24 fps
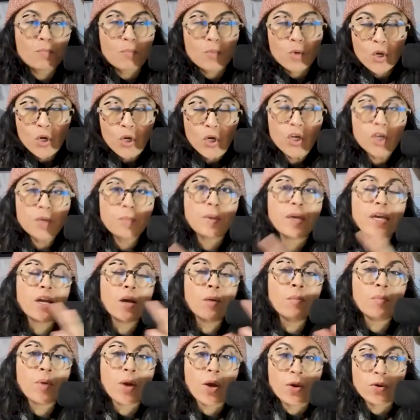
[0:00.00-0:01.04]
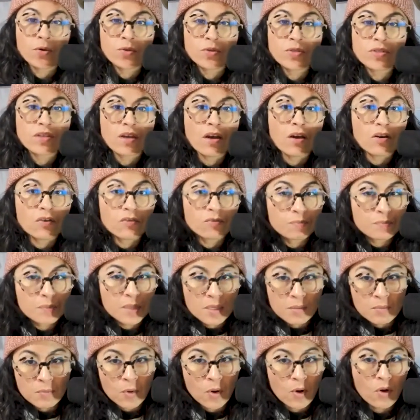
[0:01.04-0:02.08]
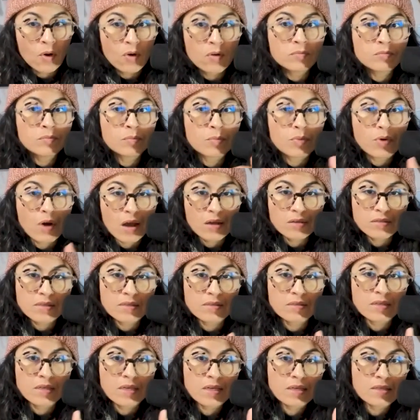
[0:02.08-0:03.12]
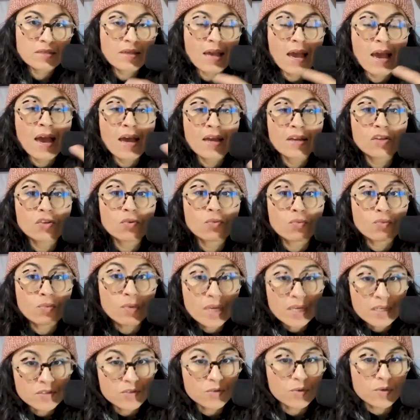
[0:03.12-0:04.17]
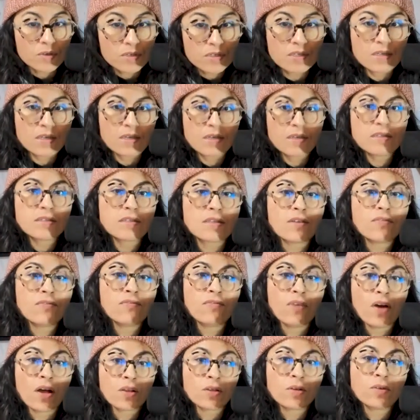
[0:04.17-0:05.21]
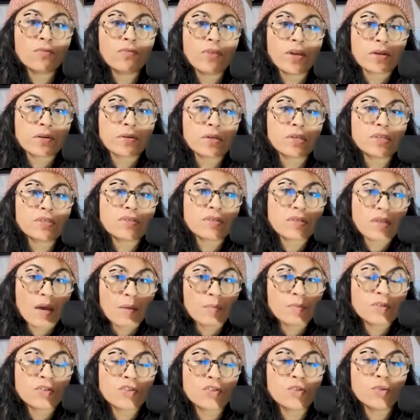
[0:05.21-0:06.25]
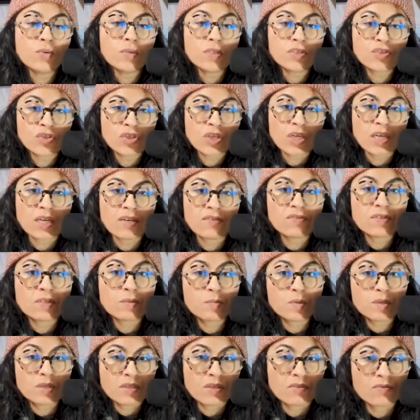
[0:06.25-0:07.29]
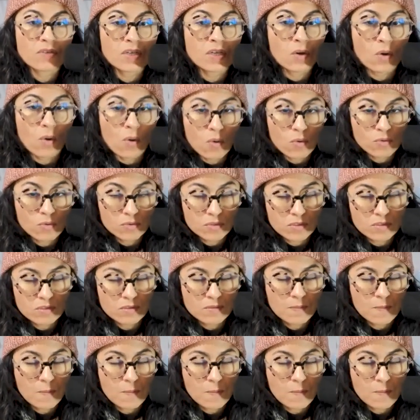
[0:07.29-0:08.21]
could be composed of people, processes, and resources that follow various steps to achieve specific goals.